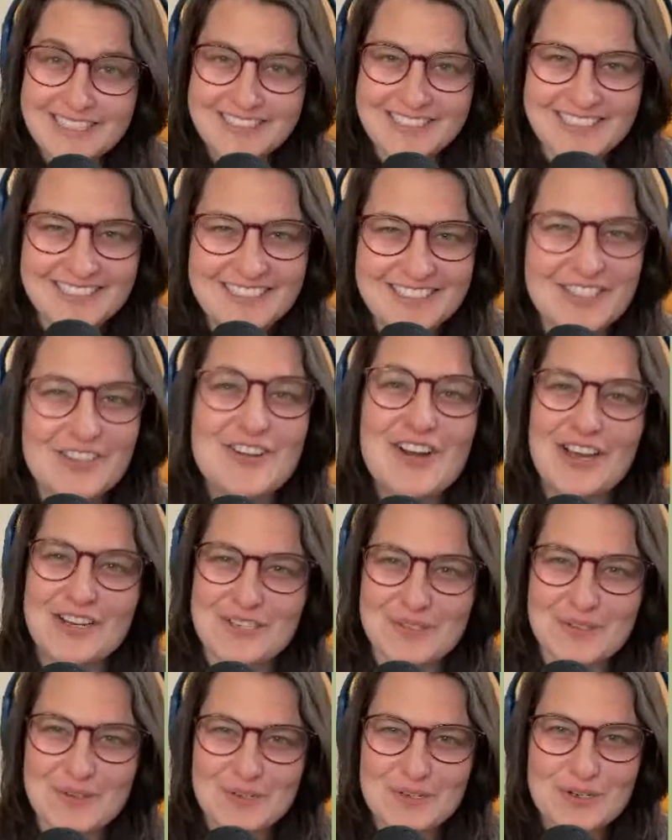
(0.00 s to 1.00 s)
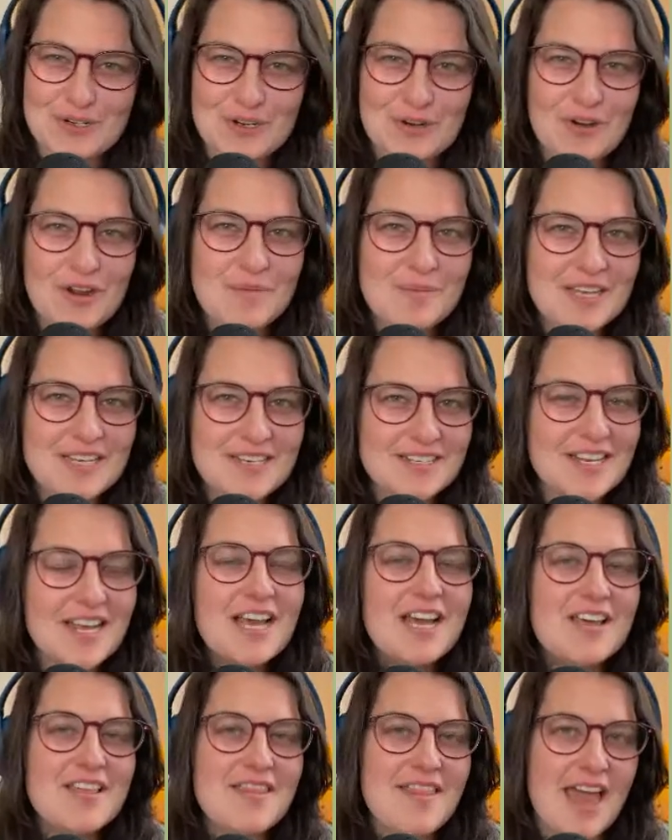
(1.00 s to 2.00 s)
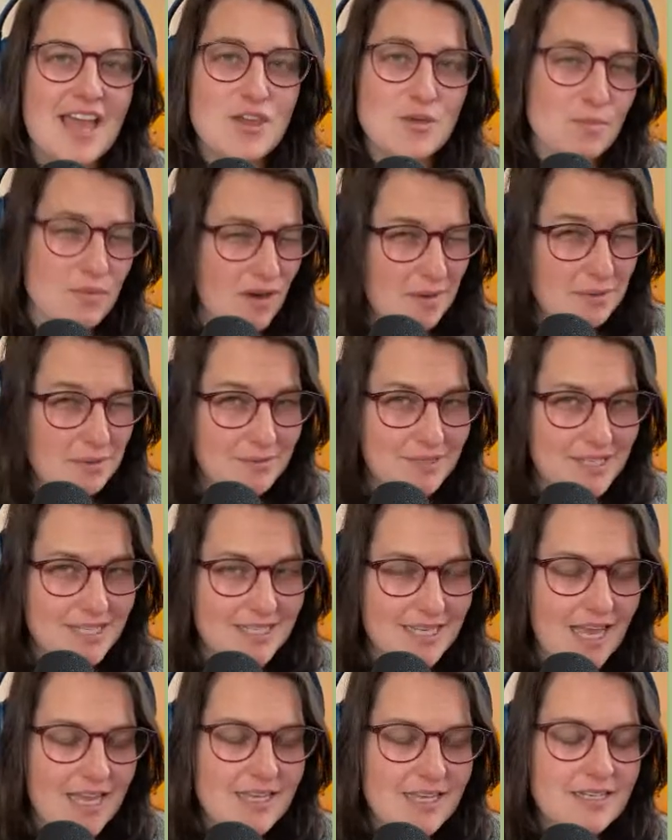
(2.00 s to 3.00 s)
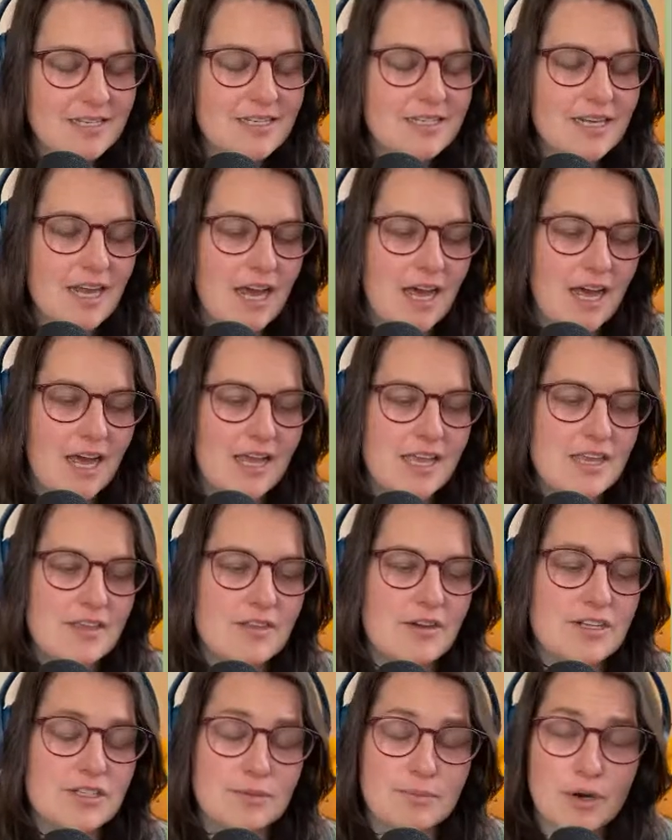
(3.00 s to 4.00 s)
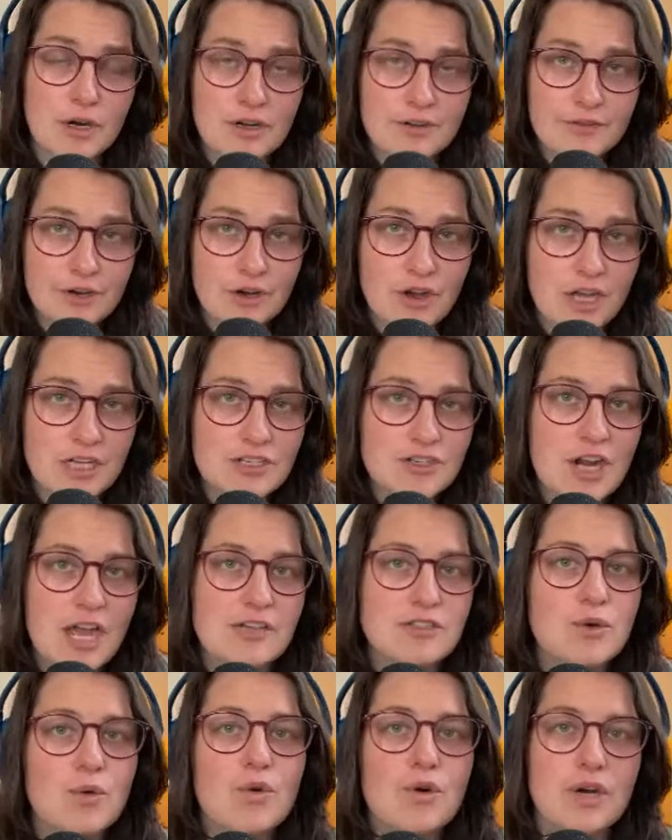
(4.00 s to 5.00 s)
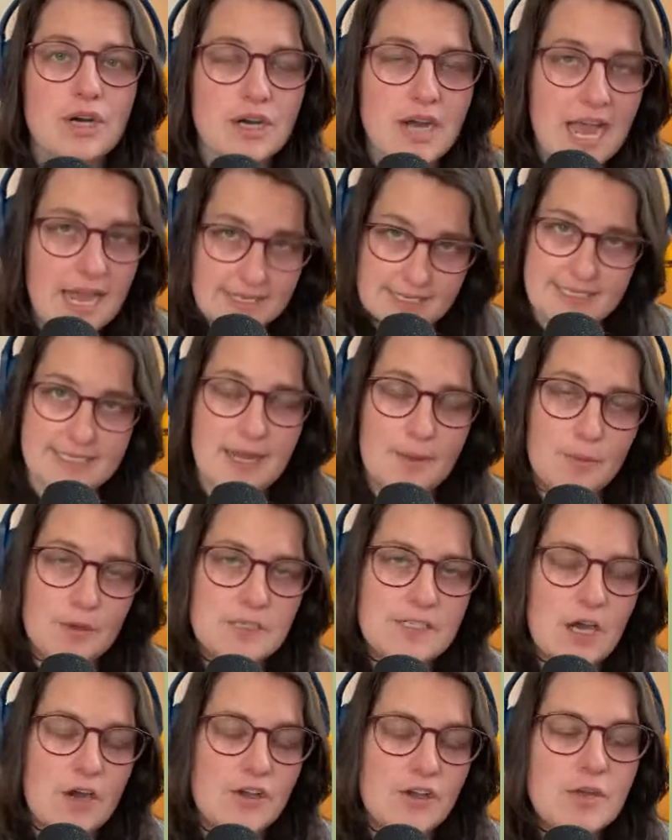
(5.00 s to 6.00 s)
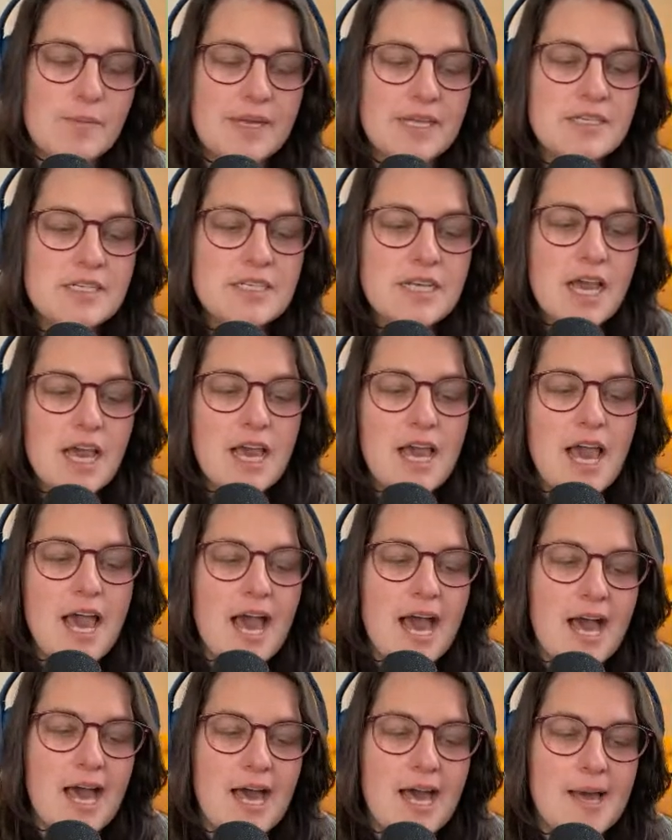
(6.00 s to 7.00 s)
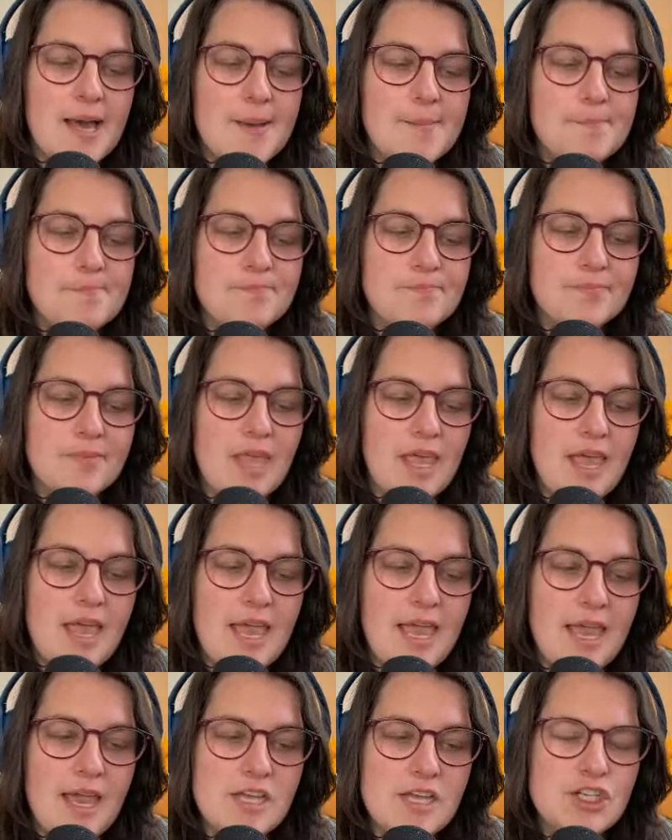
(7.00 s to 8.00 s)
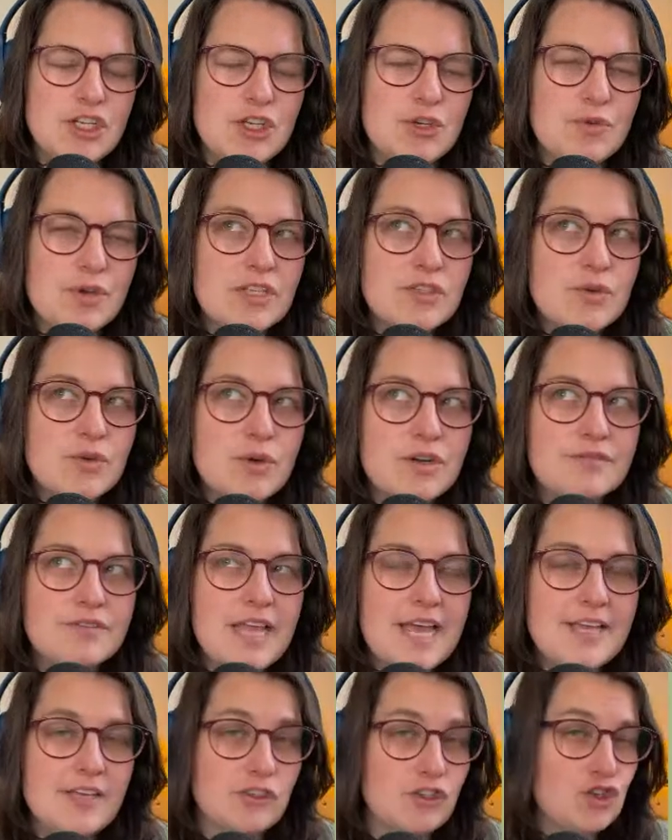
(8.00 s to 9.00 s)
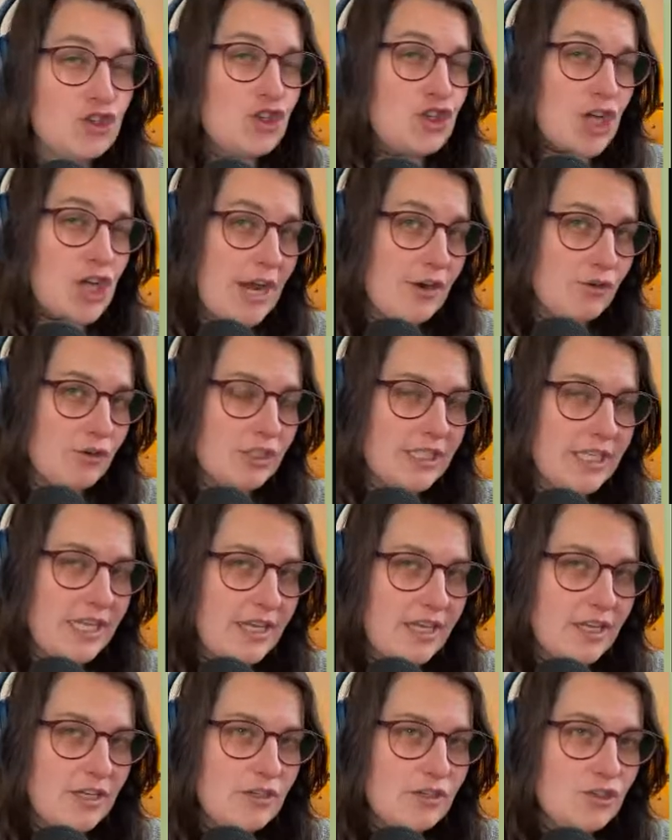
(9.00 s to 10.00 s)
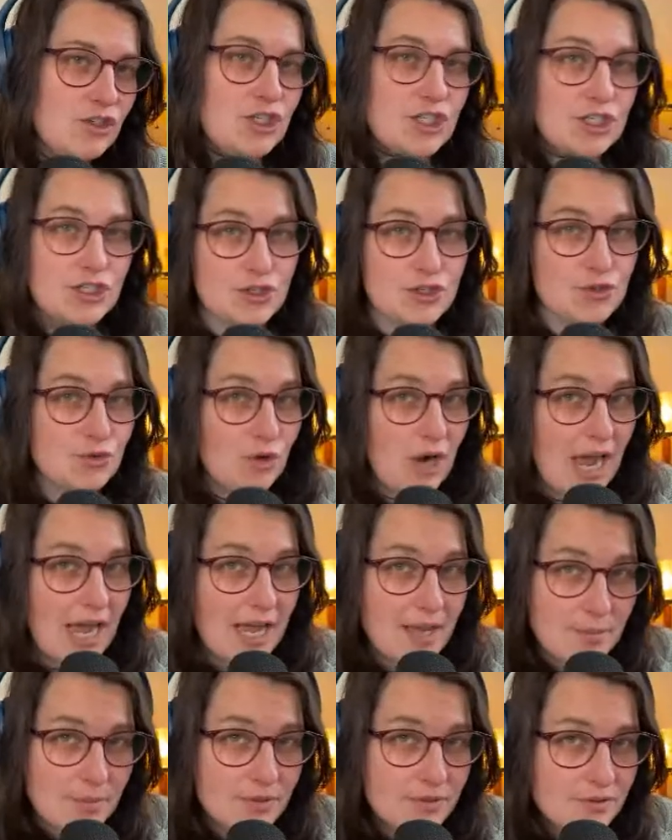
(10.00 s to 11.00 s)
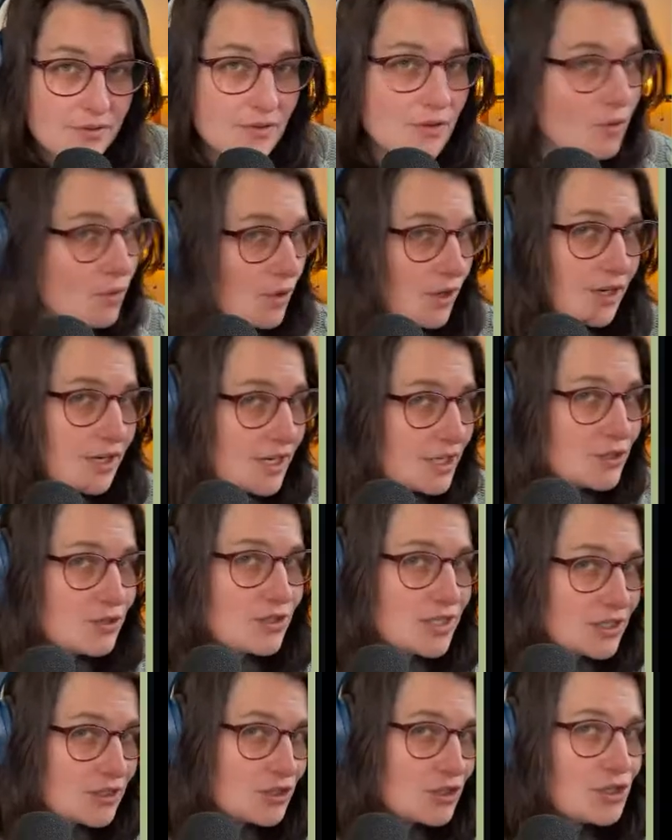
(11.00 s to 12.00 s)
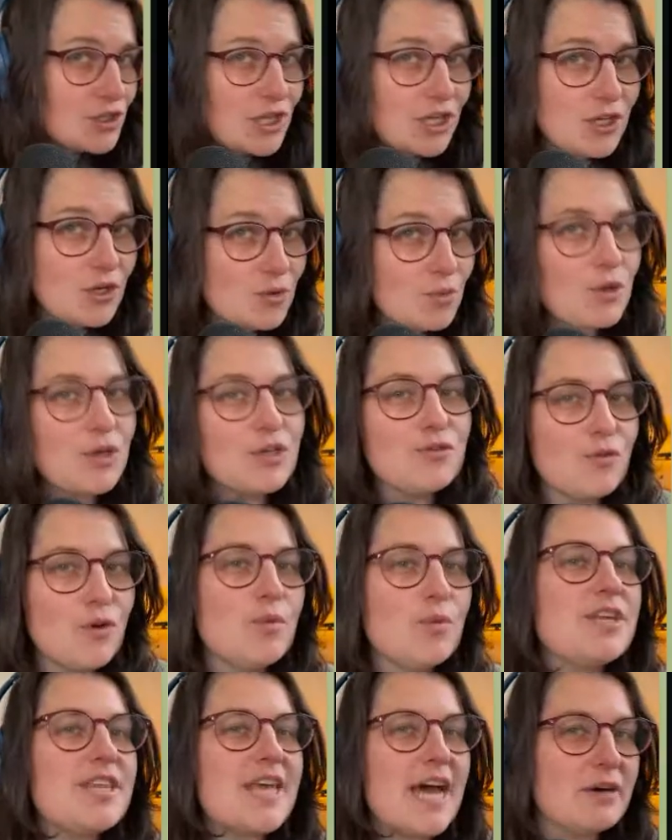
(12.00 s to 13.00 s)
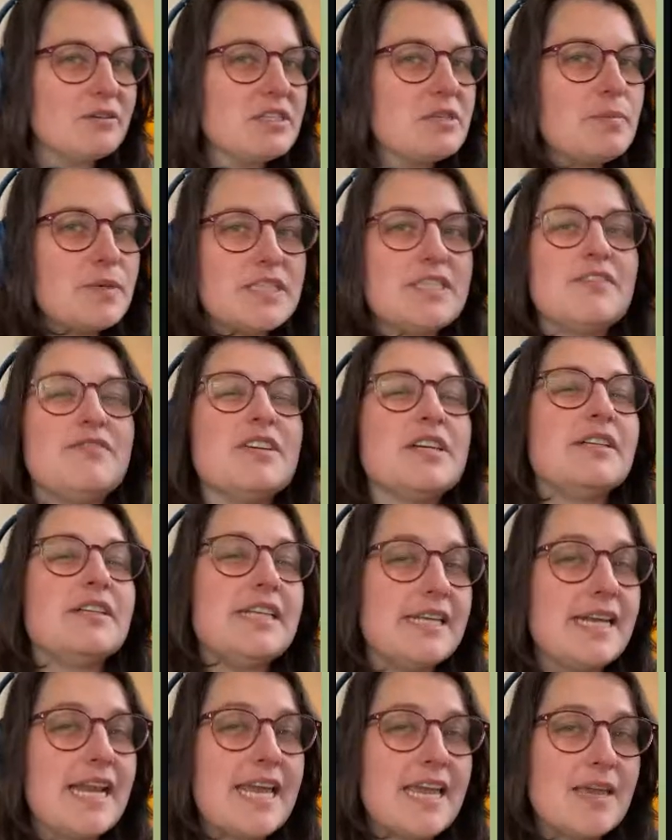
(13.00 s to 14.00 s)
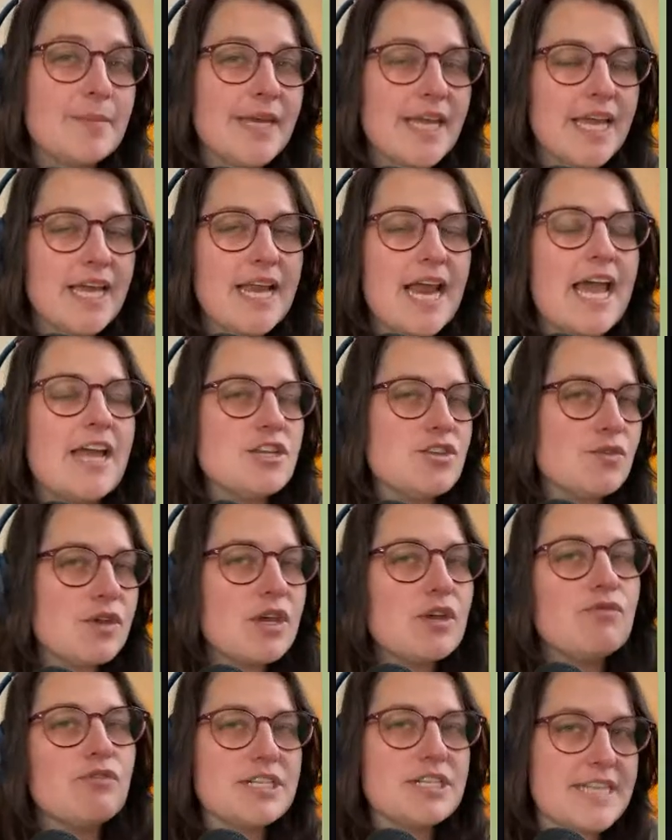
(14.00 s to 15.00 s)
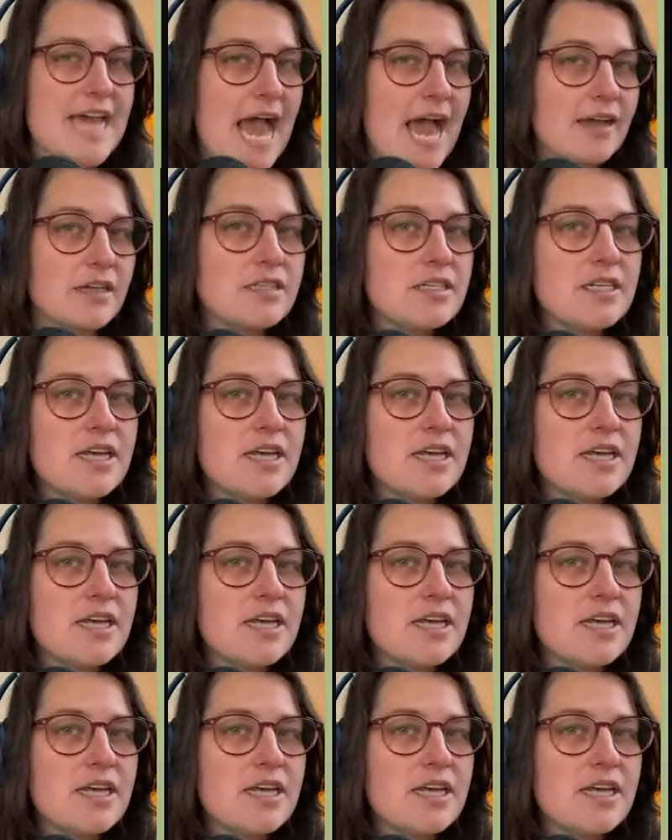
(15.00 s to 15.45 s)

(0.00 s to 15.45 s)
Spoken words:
your non-disclosure agreement that you probably signed either as a part of your contract or as a separate document. And you can sort of like generally describe the organization that you worked for without specifically naming it, and you can redact